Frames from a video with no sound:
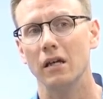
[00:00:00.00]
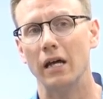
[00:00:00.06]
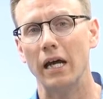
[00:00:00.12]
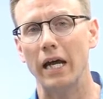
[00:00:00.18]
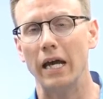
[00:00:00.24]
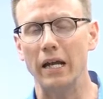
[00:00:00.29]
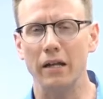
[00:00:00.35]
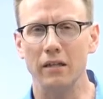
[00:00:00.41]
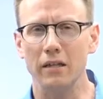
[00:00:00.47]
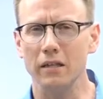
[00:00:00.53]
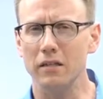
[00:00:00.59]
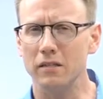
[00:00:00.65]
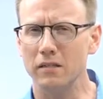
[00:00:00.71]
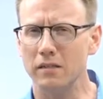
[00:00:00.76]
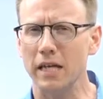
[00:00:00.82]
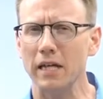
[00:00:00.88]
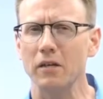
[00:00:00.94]
And I think the
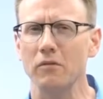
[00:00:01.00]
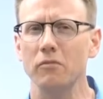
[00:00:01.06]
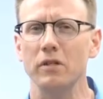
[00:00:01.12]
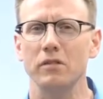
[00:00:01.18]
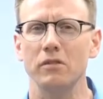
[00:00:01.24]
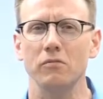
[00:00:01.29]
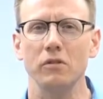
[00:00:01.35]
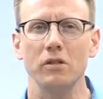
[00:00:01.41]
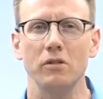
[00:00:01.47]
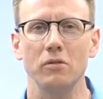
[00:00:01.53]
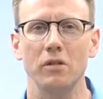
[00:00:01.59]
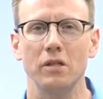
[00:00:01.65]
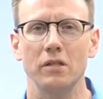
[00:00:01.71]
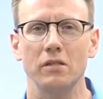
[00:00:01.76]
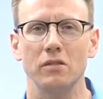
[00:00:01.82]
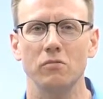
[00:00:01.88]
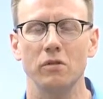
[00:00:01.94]
second reason we do
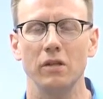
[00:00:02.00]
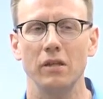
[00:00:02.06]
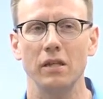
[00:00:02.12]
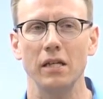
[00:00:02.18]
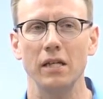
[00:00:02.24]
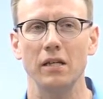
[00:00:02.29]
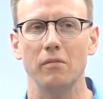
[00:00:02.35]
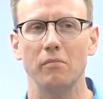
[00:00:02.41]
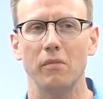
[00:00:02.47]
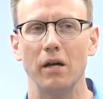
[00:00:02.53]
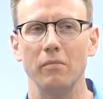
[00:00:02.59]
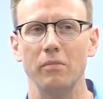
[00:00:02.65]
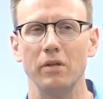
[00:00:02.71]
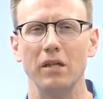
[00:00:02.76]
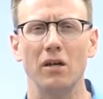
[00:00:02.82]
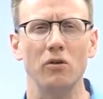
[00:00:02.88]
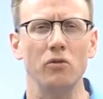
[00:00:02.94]
this is we think it might
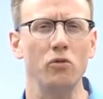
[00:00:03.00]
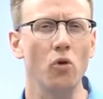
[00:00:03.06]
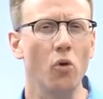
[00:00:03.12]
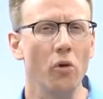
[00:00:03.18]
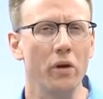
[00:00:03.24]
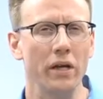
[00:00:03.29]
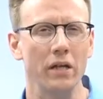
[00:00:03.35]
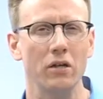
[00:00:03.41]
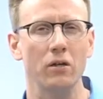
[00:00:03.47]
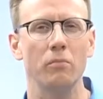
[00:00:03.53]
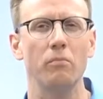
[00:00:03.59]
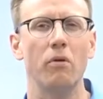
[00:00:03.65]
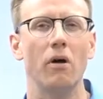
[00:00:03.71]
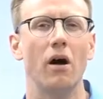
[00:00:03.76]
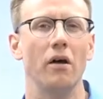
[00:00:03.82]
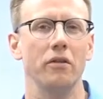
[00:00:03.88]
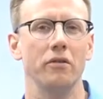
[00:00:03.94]
be annoying or
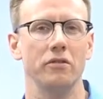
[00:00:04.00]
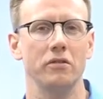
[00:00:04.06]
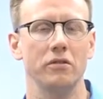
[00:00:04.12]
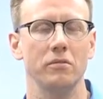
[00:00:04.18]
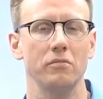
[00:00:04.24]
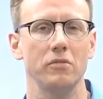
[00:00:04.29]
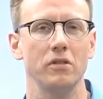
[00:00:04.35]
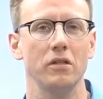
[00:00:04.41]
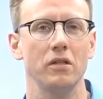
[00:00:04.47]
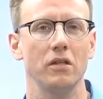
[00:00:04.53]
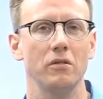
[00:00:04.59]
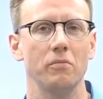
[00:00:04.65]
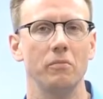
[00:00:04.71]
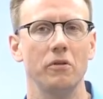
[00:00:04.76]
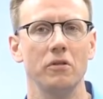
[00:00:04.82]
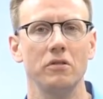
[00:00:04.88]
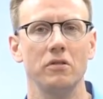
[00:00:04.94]
bothersome to the other
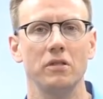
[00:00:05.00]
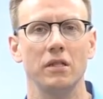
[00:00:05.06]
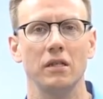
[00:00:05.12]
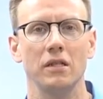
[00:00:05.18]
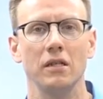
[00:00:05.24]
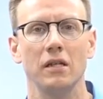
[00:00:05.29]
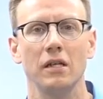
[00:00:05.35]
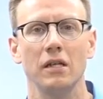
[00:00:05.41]
person